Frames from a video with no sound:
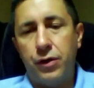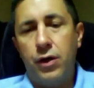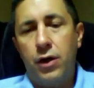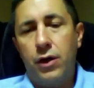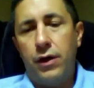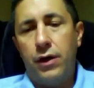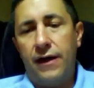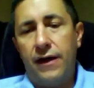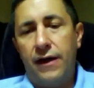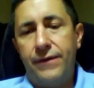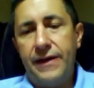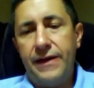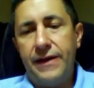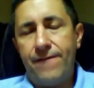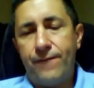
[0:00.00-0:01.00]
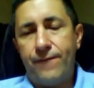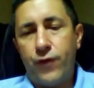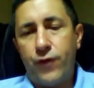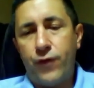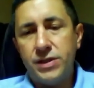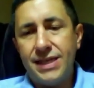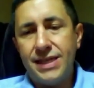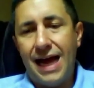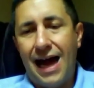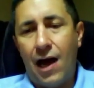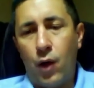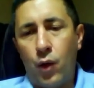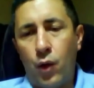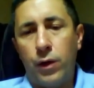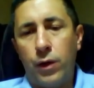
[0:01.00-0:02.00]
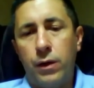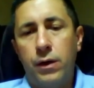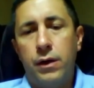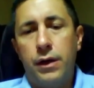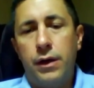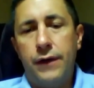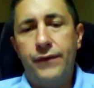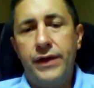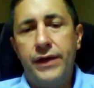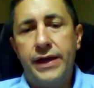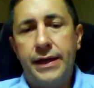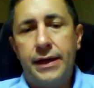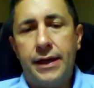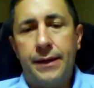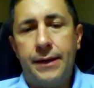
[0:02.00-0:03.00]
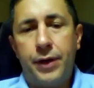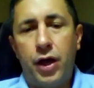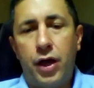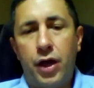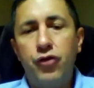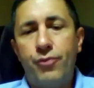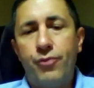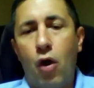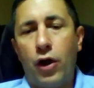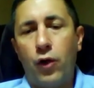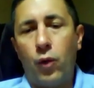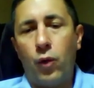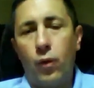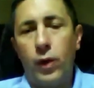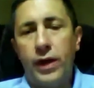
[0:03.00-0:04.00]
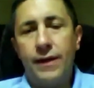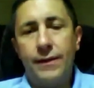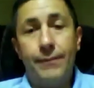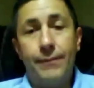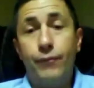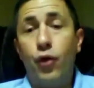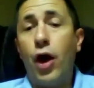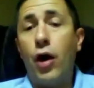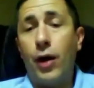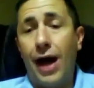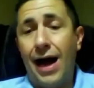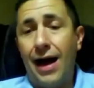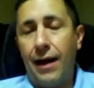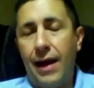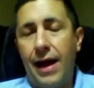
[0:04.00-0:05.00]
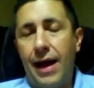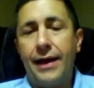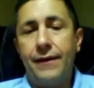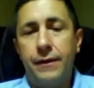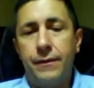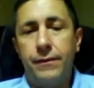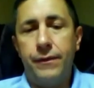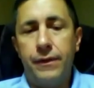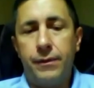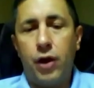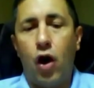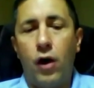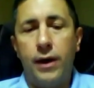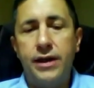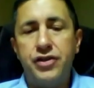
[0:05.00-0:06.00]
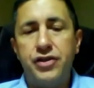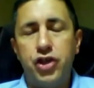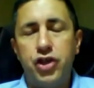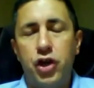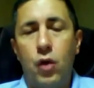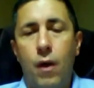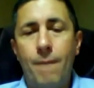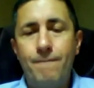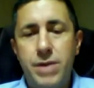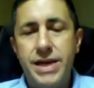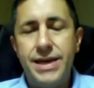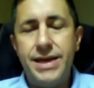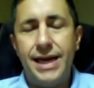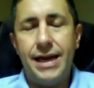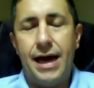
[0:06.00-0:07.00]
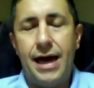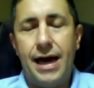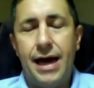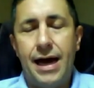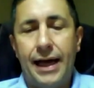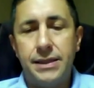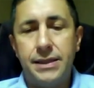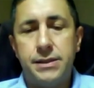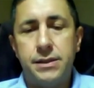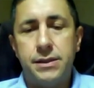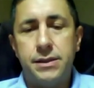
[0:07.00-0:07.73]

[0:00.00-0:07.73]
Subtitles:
of the first hour of the Coach Mark Rick, the Bulldog Hotline, the call-in show on Monday nights.